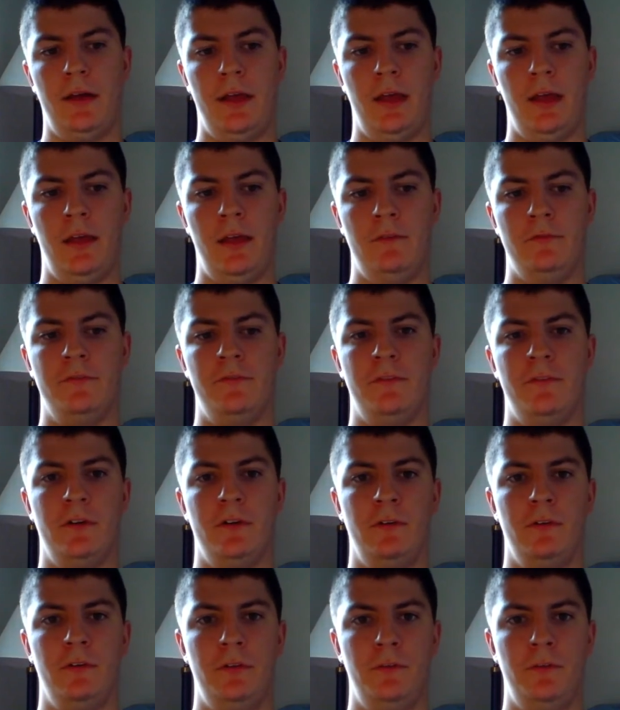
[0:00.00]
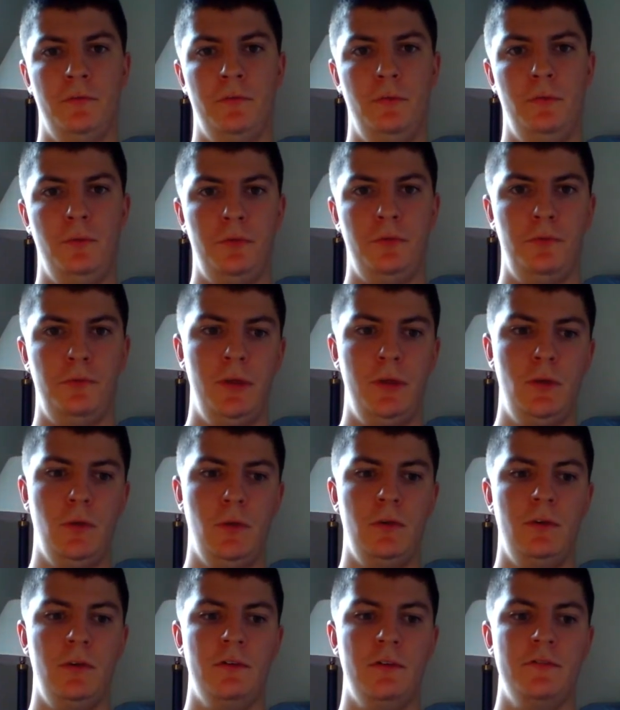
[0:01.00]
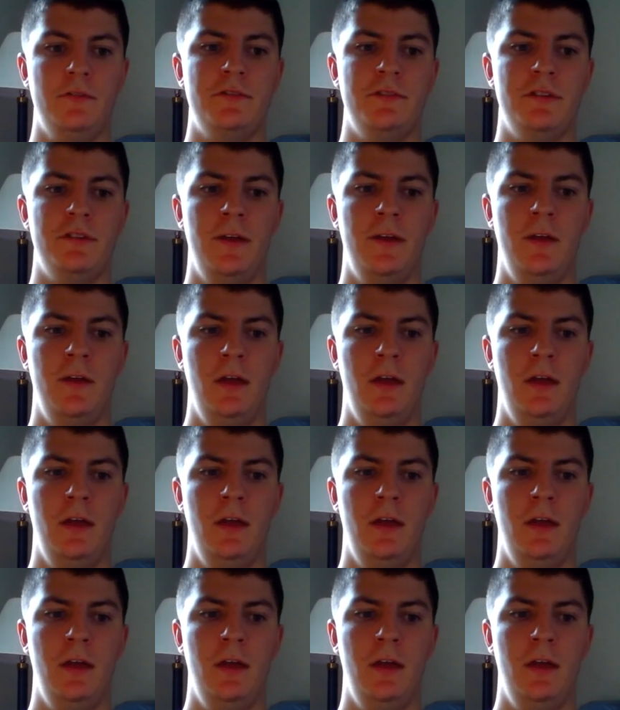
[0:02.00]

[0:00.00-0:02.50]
And through 3 quarters,